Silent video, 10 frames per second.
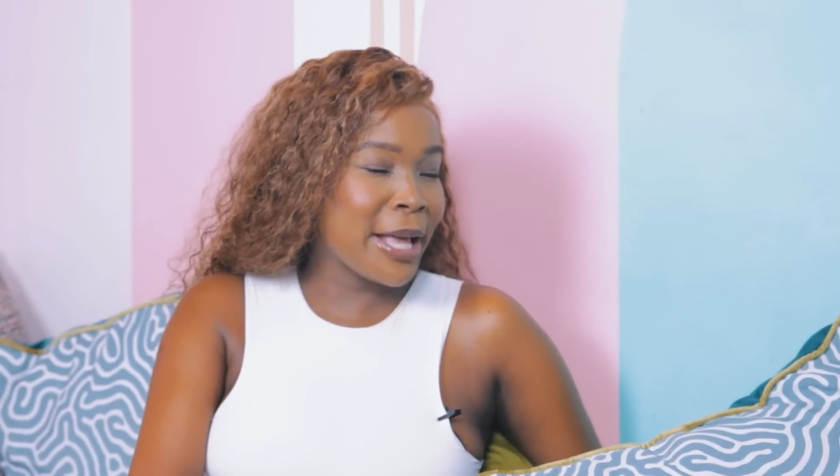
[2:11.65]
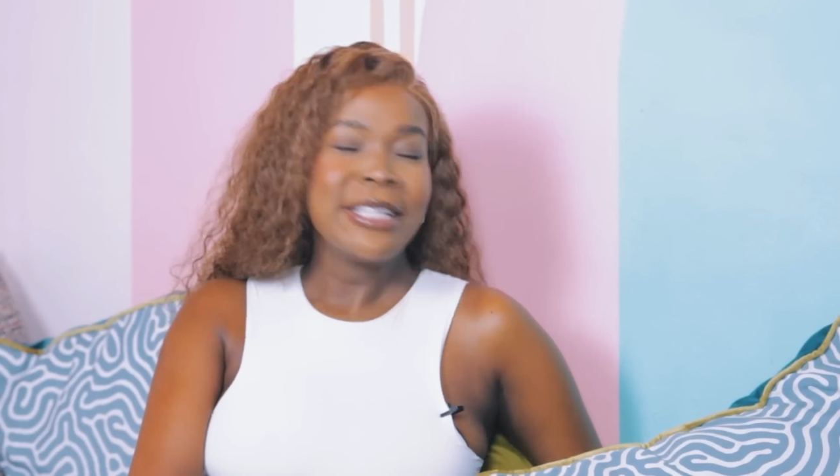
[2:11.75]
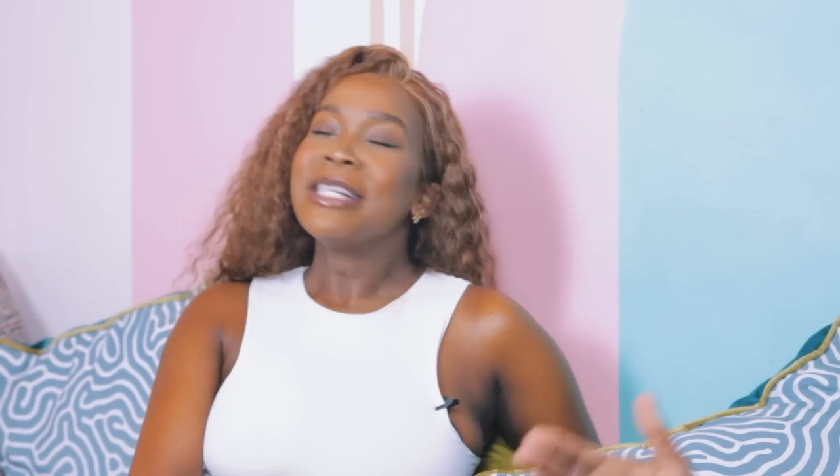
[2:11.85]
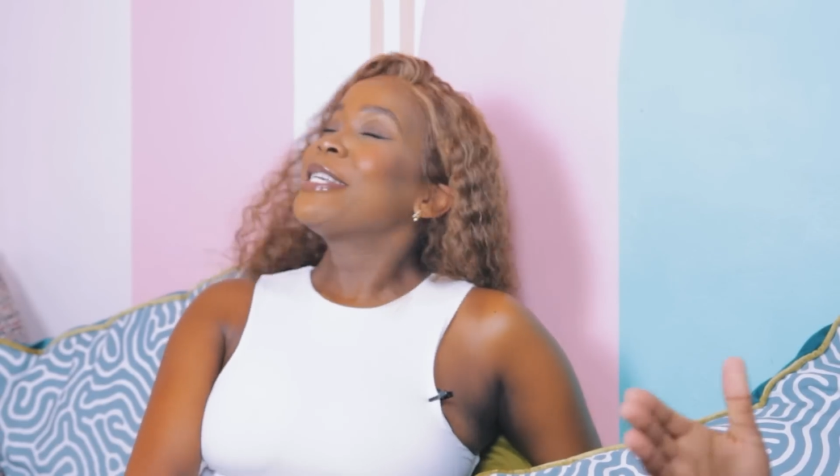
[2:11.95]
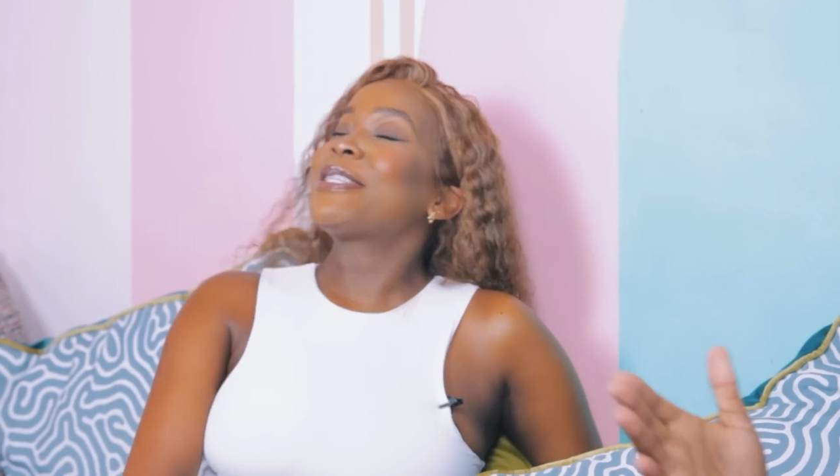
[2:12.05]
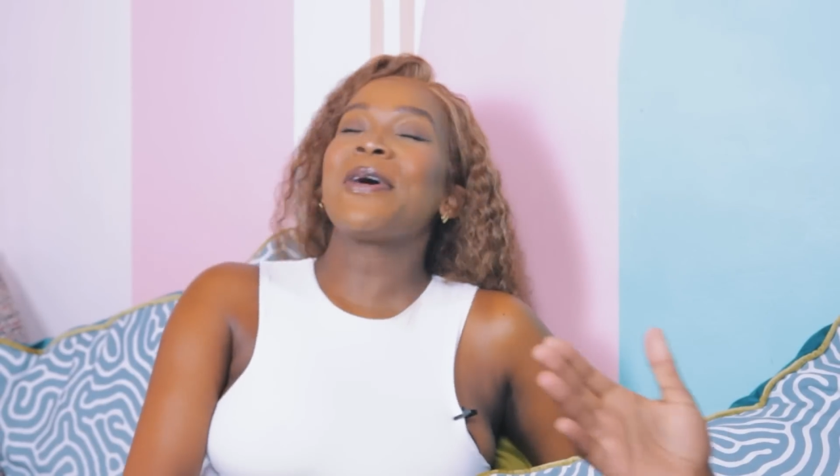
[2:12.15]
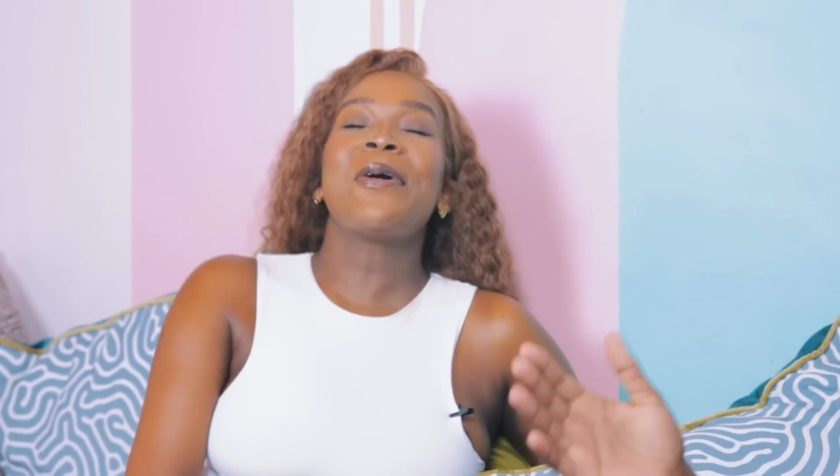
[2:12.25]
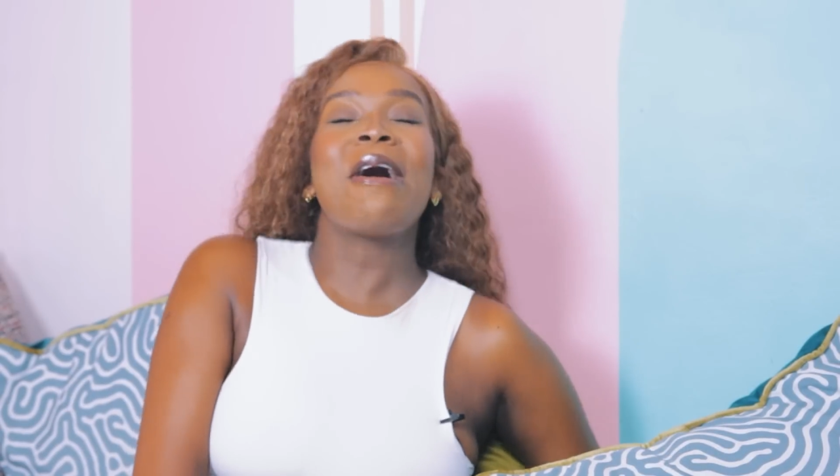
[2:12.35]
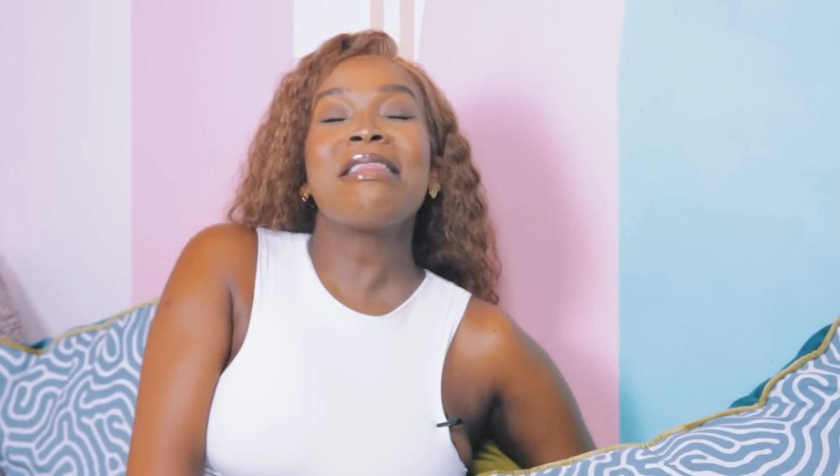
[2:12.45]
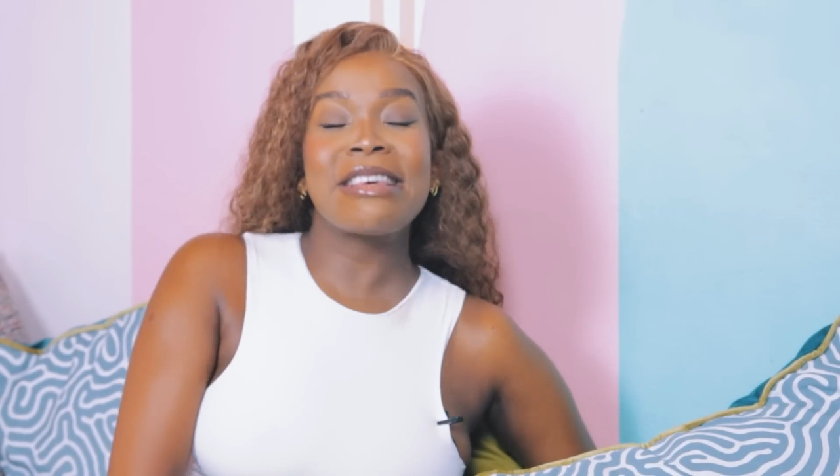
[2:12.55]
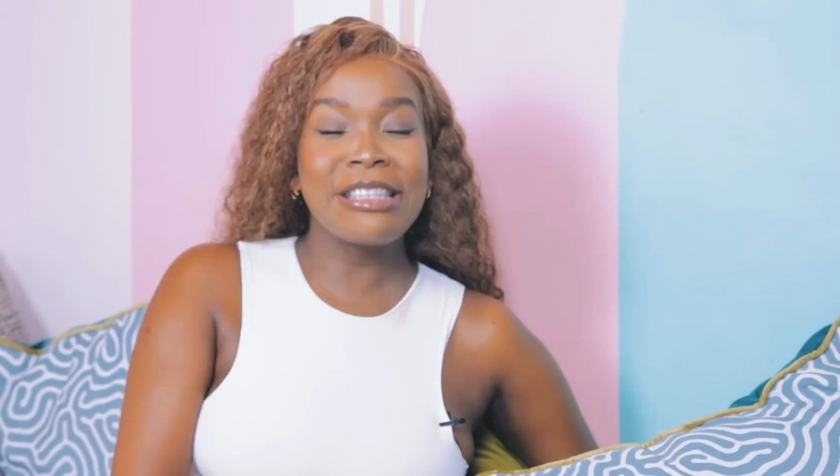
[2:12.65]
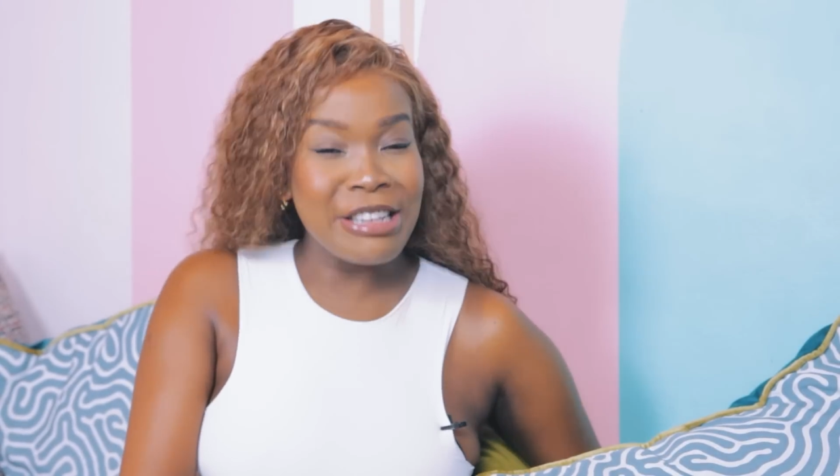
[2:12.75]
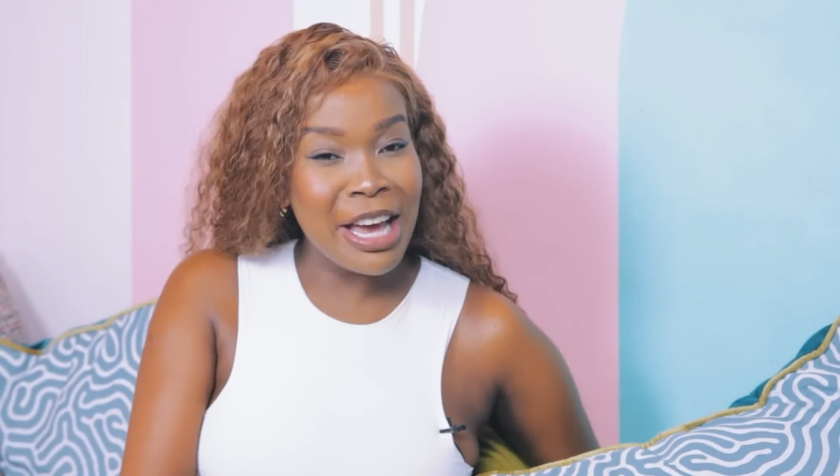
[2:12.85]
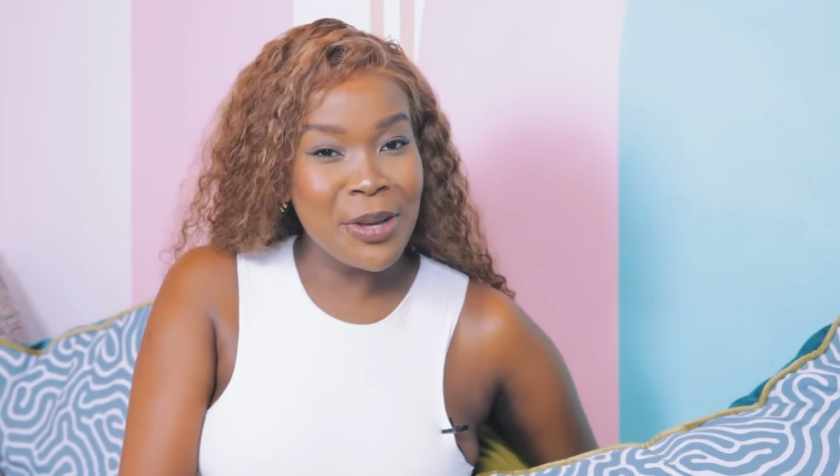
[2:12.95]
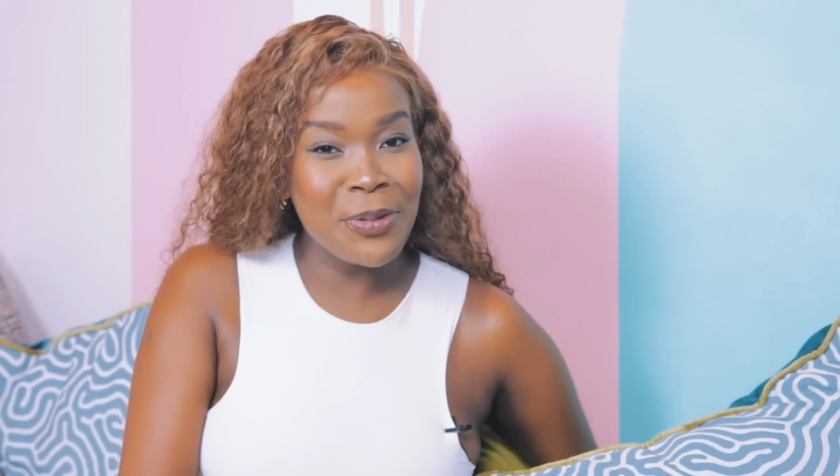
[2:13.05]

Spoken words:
Yeah, so on this channel,